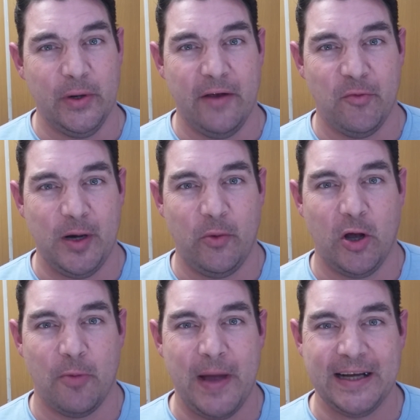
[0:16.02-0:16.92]
doing, everybody?
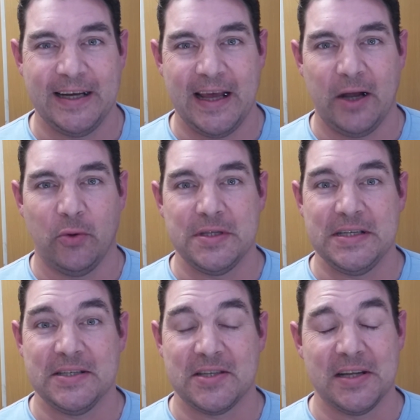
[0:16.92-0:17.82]
Welcome back to
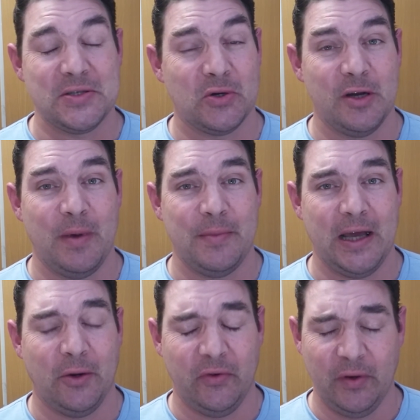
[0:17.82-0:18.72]
Dagwoodzy's Tonsorium. I'm
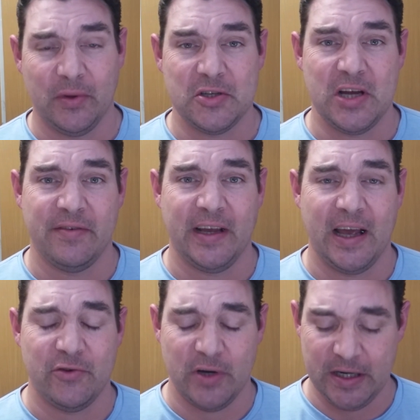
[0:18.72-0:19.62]
Dagwoodzy with The Shaving
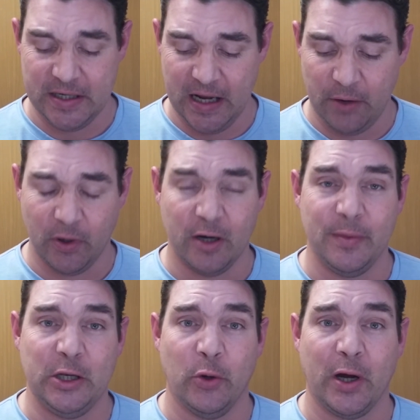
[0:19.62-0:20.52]
Cadre. Today we're going to
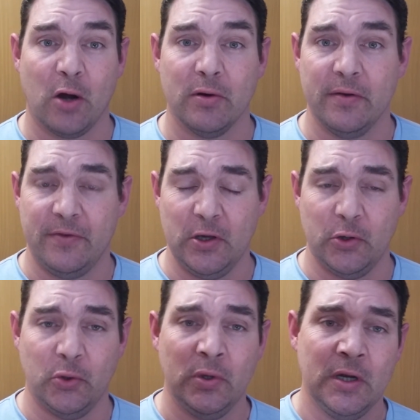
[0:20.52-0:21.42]
be doing our
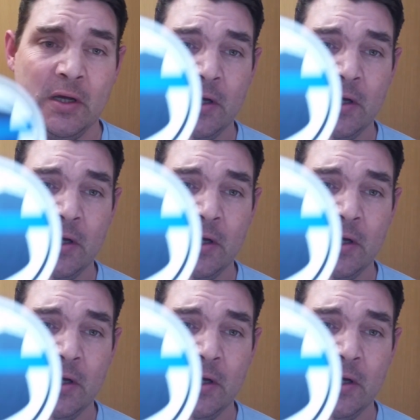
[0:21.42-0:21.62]
review